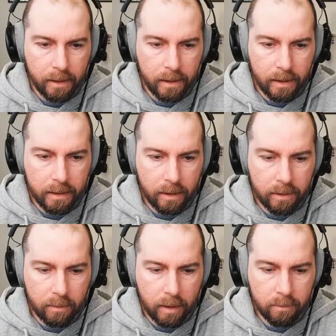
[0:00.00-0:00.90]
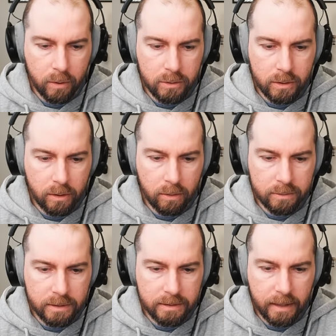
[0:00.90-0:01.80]
And now they might push to close
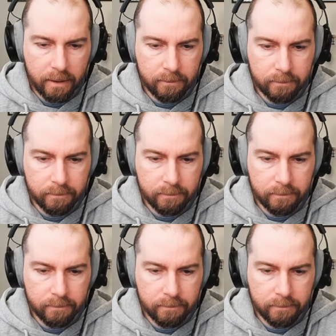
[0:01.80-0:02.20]
this down.